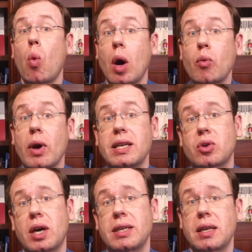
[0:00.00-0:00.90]
One way
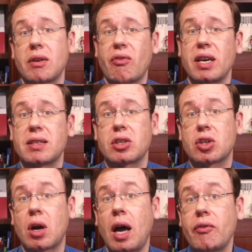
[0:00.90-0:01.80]
to identify such
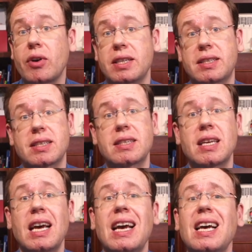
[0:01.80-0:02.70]
conferences
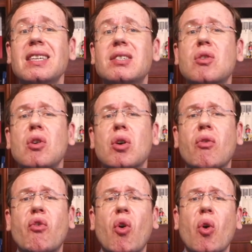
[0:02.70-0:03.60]
is to look
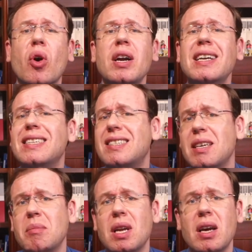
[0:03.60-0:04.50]
for similar